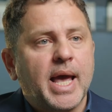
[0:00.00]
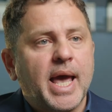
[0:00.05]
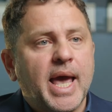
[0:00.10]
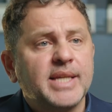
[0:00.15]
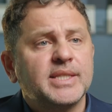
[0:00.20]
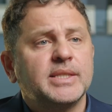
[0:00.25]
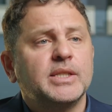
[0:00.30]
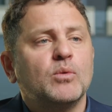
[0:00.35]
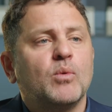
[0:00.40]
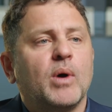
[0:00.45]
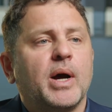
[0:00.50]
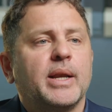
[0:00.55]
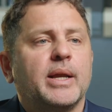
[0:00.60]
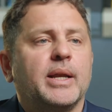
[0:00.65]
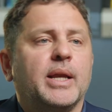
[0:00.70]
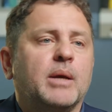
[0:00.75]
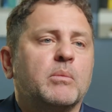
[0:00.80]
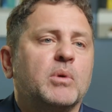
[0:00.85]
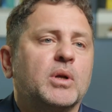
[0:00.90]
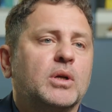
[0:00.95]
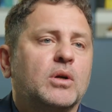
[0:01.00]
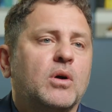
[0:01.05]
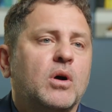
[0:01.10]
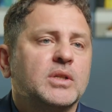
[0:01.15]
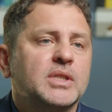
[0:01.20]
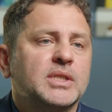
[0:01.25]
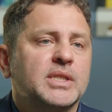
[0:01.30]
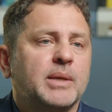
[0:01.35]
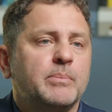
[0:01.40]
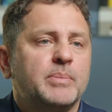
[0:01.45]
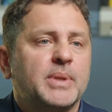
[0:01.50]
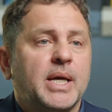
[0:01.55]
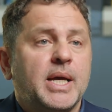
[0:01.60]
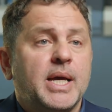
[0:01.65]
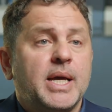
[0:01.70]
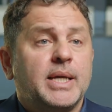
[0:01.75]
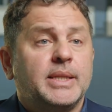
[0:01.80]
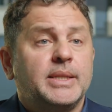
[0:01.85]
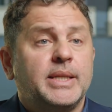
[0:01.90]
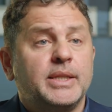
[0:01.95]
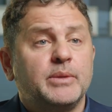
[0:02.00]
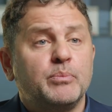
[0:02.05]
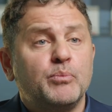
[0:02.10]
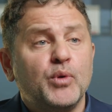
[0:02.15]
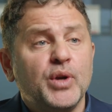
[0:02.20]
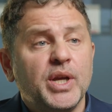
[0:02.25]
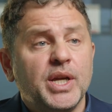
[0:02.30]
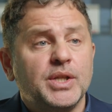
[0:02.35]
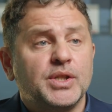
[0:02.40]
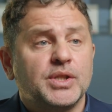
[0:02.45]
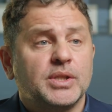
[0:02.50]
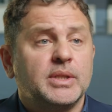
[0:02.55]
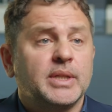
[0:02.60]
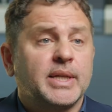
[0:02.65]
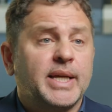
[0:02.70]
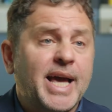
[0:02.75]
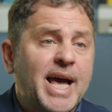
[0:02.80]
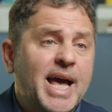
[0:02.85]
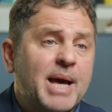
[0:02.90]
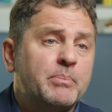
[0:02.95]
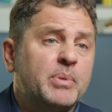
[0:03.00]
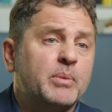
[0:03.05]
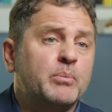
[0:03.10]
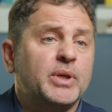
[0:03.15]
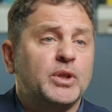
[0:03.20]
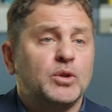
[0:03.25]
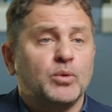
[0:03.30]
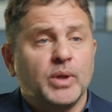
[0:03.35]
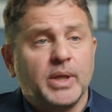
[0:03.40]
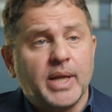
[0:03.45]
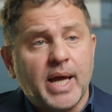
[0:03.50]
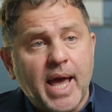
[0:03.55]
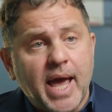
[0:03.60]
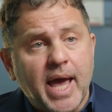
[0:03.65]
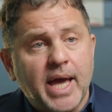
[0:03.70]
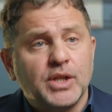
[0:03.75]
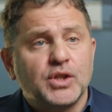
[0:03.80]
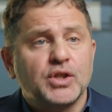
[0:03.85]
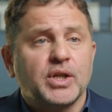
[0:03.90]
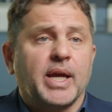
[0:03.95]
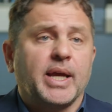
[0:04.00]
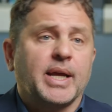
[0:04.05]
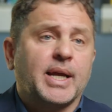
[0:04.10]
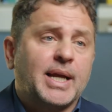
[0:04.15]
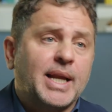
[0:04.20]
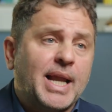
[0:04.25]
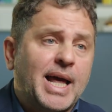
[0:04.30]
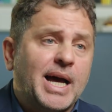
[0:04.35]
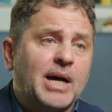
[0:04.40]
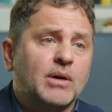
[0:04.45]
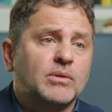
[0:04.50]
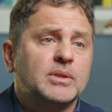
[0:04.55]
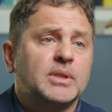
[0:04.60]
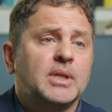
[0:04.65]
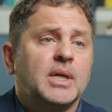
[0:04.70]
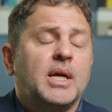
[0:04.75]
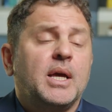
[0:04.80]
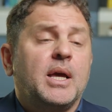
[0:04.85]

SD-WAN-enabled concept that bridge the gap between edge and cloud